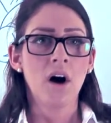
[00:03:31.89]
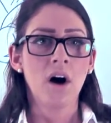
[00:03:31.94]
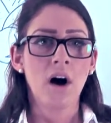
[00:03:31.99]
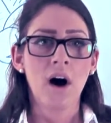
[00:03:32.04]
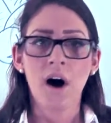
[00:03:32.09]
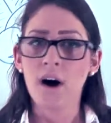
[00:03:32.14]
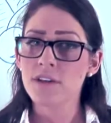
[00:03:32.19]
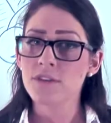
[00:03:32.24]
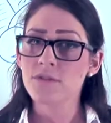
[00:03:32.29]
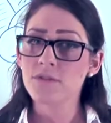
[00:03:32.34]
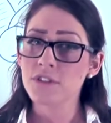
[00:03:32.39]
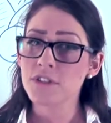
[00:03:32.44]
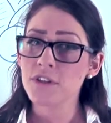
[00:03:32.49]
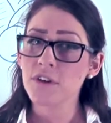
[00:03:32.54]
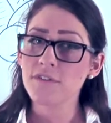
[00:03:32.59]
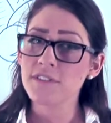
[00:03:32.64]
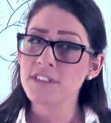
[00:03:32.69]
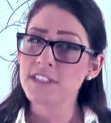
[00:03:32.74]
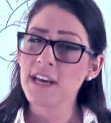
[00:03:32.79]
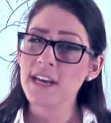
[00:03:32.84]
Hard or
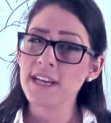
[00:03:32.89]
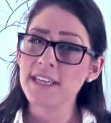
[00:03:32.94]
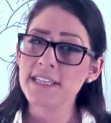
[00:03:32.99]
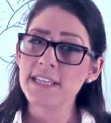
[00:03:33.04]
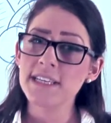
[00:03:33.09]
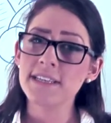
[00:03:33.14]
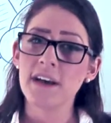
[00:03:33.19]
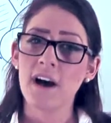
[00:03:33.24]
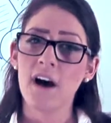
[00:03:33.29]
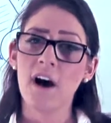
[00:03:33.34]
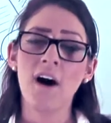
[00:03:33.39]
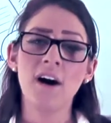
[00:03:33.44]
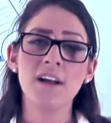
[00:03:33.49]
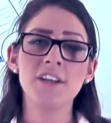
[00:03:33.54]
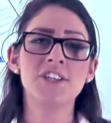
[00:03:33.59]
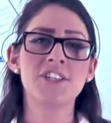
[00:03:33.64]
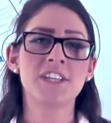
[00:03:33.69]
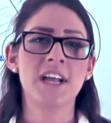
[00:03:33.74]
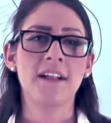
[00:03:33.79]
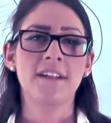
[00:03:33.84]
soft-sided, a hard
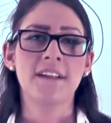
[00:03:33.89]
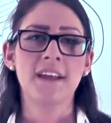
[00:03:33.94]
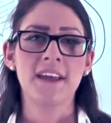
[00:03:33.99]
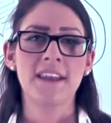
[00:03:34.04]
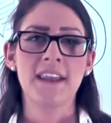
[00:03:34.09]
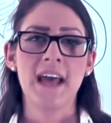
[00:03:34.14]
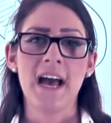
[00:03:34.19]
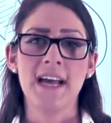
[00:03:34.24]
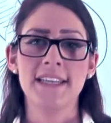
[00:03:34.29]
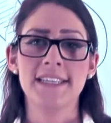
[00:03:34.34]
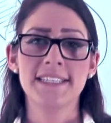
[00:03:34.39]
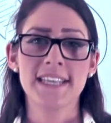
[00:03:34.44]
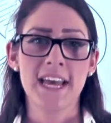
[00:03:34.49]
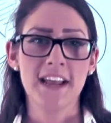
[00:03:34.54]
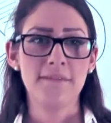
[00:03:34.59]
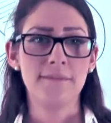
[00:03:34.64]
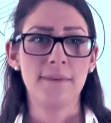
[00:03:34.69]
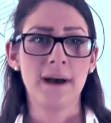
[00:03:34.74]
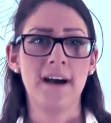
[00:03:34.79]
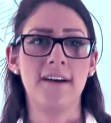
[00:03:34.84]
shell can add
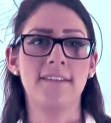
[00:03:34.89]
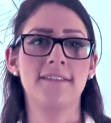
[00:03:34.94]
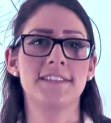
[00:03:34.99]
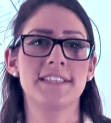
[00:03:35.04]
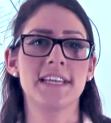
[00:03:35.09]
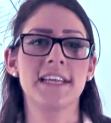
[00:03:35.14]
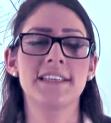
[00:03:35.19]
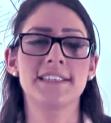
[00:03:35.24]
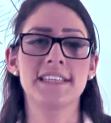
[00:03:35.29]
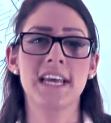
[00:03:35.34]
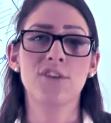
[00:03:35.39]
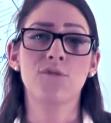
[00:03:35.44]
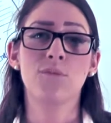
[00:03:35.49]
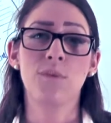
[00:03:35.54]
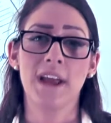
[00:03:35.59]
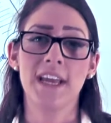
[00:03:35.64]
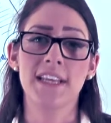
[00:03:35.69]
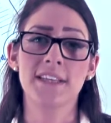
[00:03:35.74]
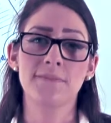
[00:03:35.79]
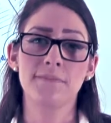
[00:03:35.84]
£10 in dead
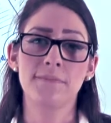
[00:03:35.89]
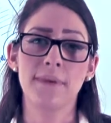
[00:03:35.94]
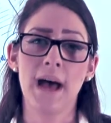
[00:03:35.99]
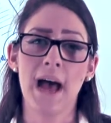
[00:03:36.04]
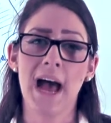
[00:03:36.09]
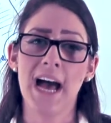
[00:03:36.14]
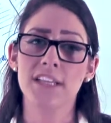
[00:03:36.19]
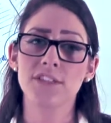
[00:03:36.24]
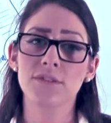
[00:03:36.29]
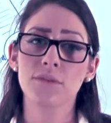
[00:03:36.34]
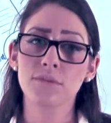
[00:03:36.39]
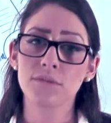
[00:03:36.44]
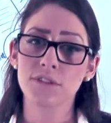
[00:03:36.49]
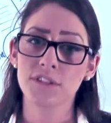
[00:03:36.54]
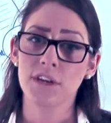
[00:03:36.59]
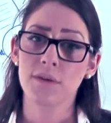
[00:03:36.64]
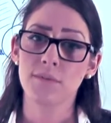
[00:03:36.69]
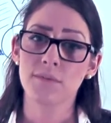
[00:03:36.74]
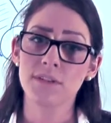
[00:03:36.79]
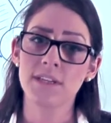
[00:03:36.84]
weight, but adds
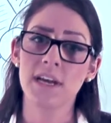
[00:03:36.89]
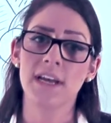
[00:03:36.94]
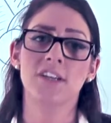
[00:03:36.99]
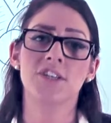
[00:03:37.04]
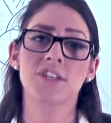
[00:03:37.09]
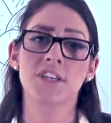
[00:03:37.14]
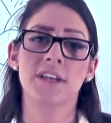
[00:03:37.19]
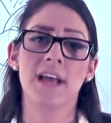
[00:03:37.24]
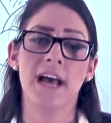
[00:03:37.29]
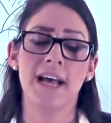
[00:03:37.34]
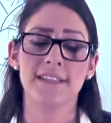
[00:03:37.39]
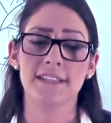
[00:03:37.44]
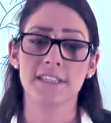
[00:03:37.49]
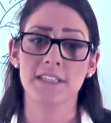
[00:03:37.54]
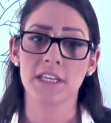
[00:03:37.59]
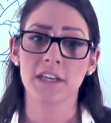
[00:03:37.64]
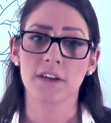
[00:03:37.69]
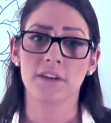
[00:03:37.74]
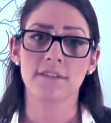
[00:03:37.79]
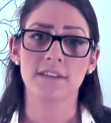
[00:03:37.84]
also protection and
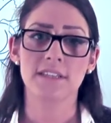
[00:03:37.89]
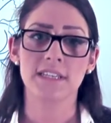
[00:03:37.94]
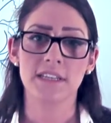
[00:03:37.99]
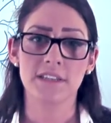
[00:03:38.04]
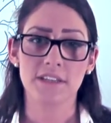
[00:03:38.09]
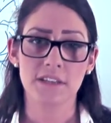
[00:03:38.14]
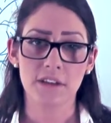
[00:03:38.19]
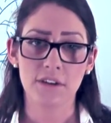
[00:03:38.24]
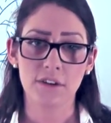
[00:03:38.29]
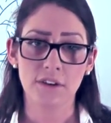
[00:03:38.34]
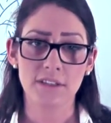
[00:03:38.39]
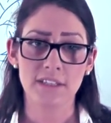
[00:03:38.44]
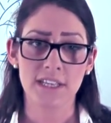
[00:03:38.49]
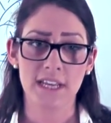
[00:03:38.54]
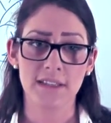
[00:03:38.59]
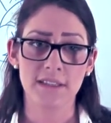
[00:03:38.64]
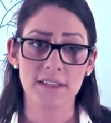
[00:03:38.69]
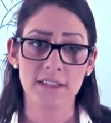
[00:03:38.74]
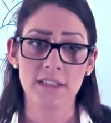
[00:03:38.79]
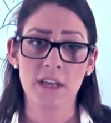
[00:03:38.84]
security to the
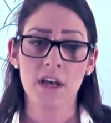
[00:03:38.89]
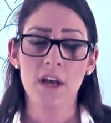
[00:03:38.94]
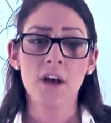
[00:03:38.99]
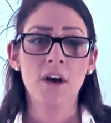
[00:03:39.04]
contents.